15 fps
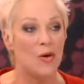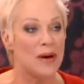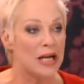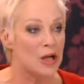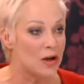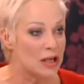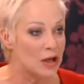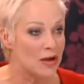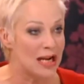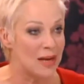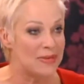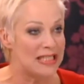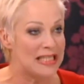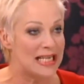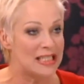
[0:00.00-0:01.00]
Oh, my God, I look
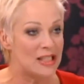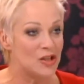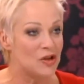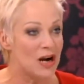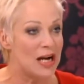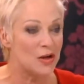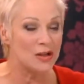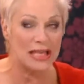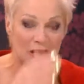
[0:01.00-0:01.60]
like my dad in drag on